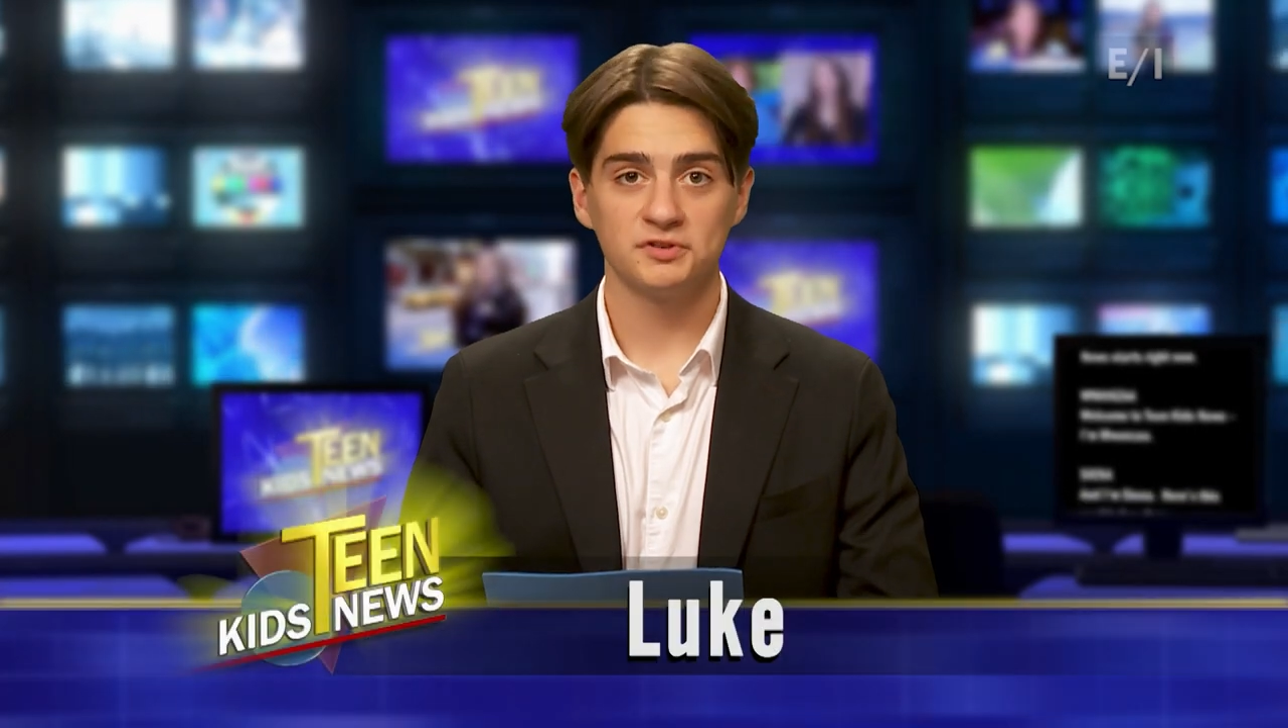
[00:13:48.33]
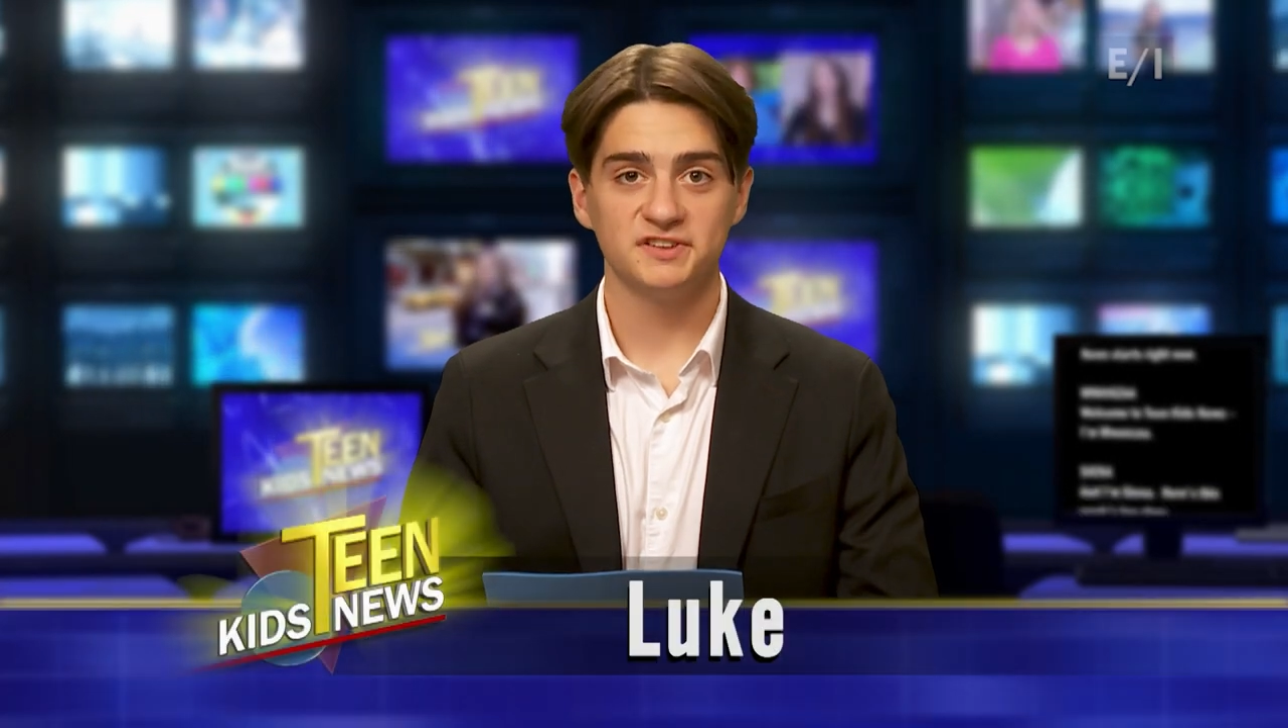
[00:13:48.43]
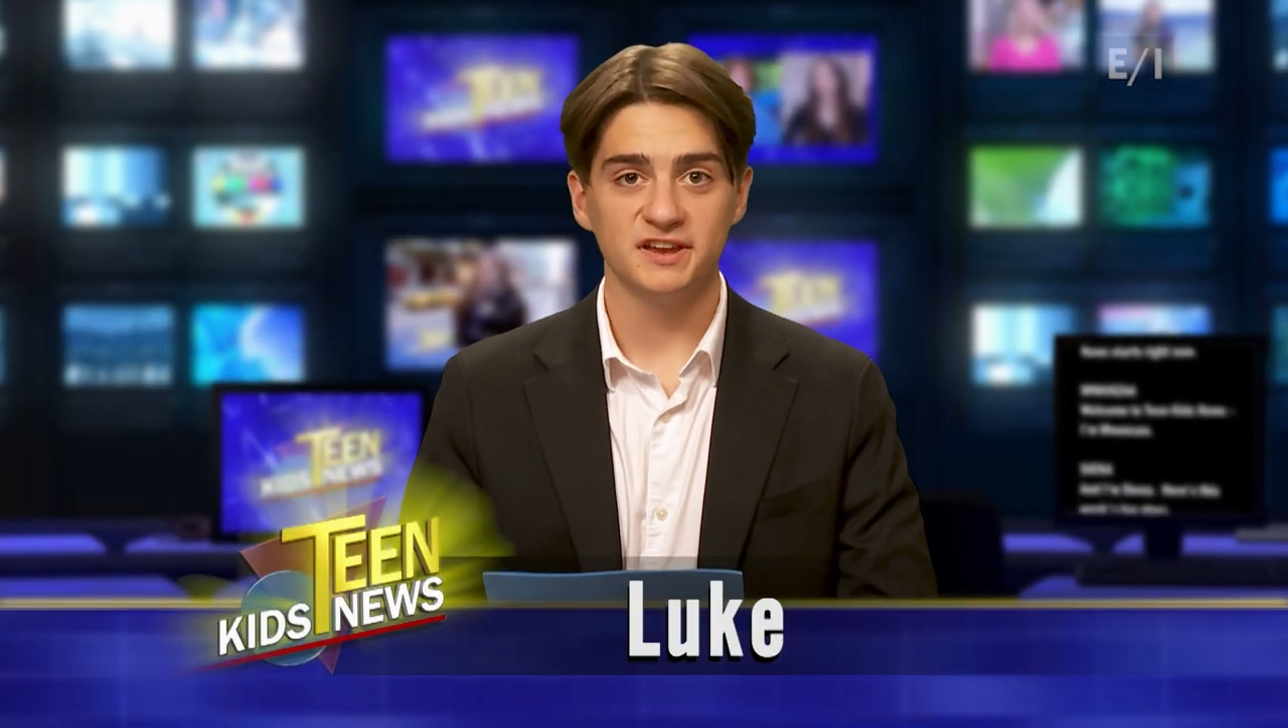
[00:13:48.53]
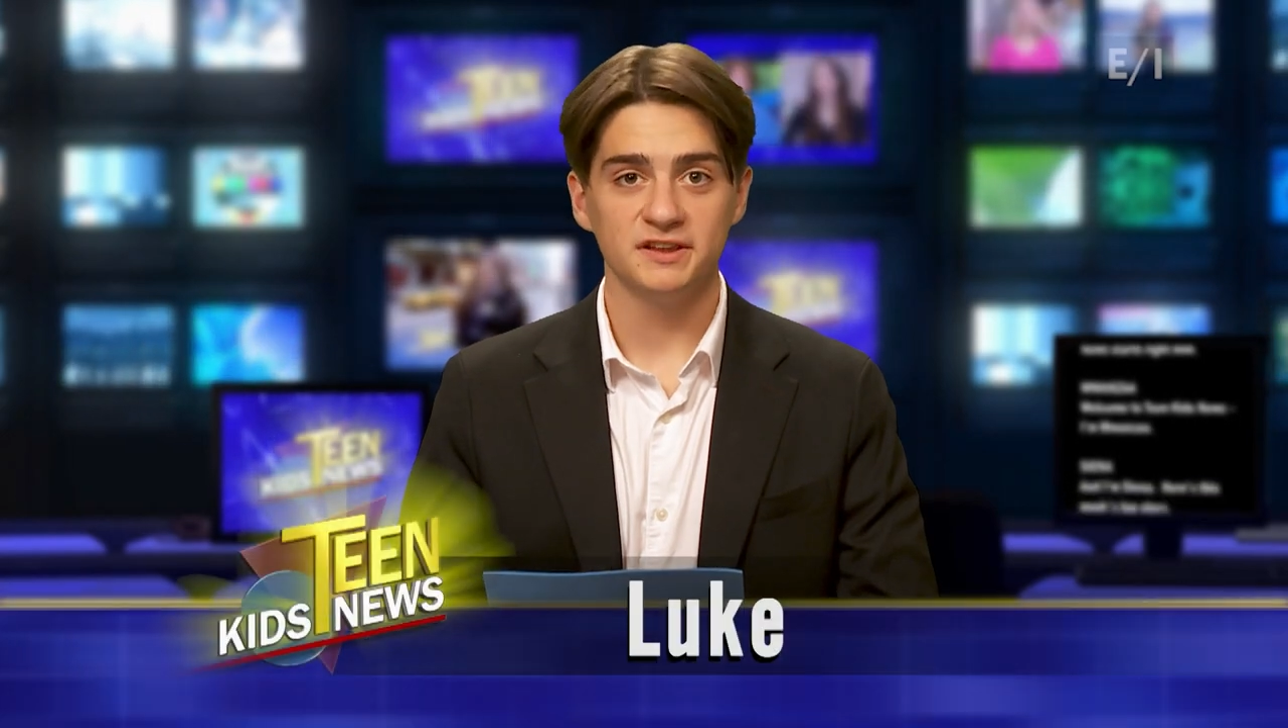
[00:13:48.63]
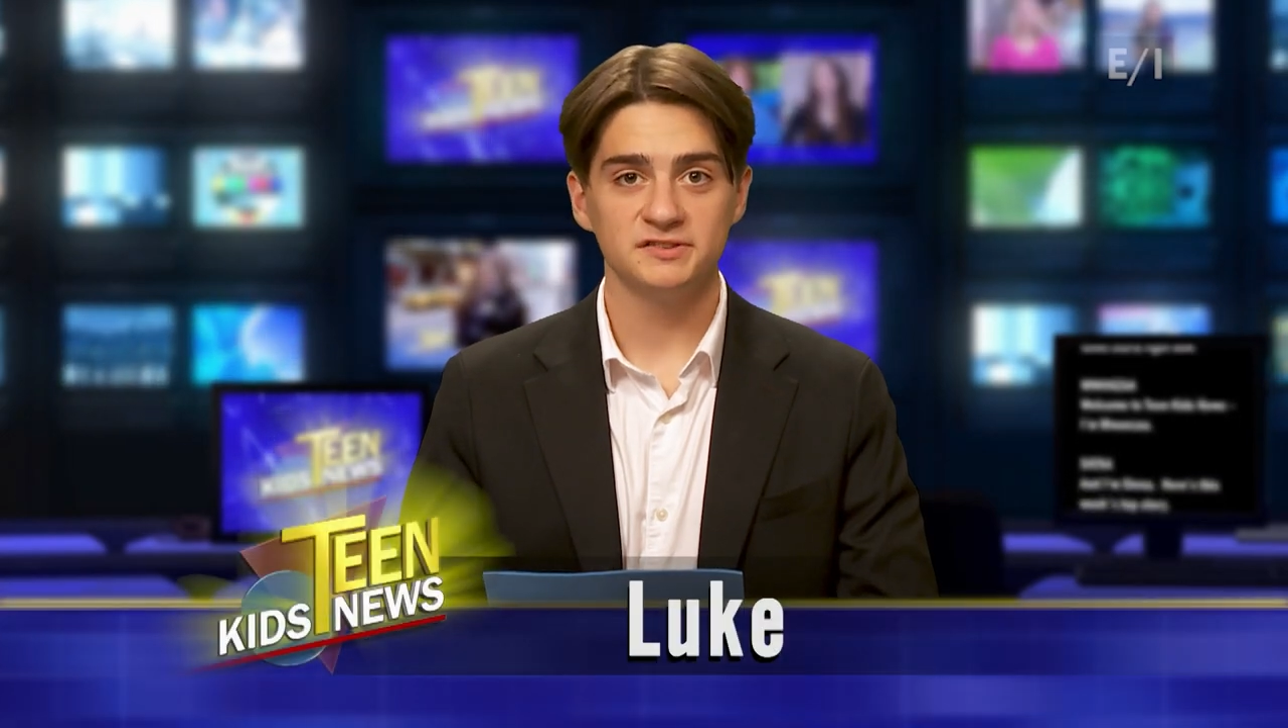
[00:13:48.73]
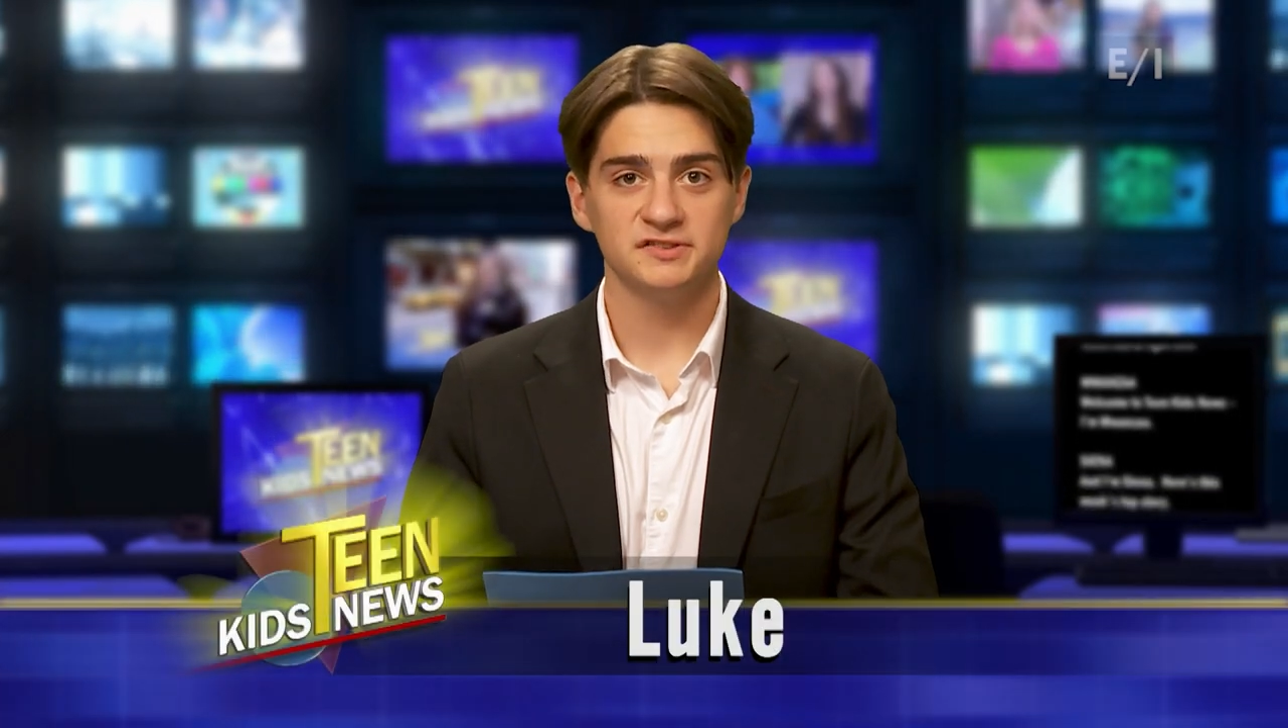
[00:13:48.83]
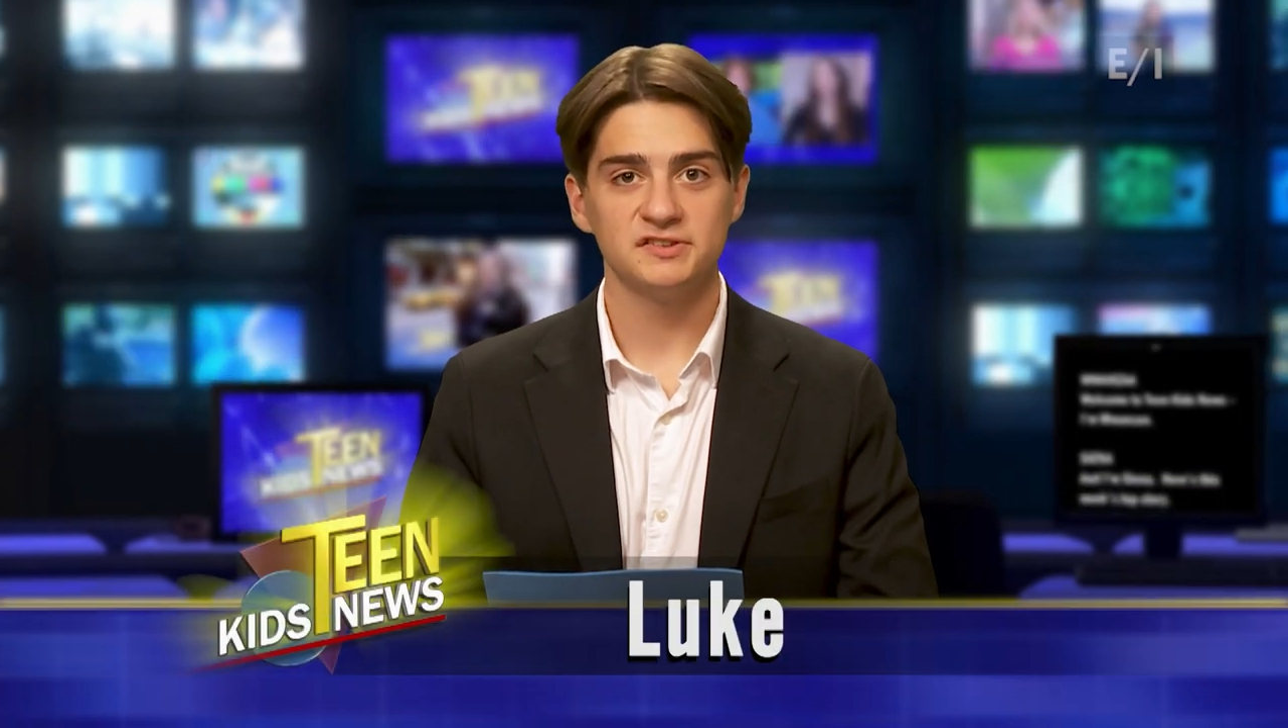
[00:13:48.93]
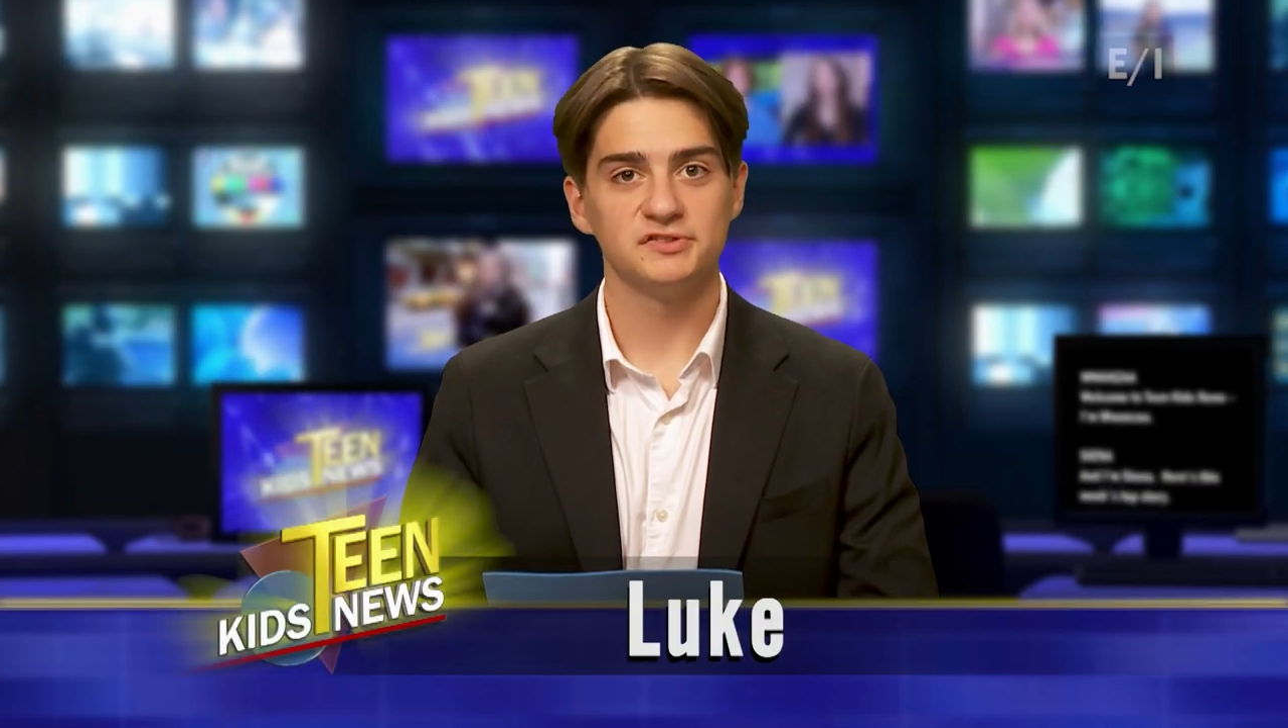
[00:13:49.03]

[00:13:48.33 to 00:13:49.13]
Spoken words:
teens,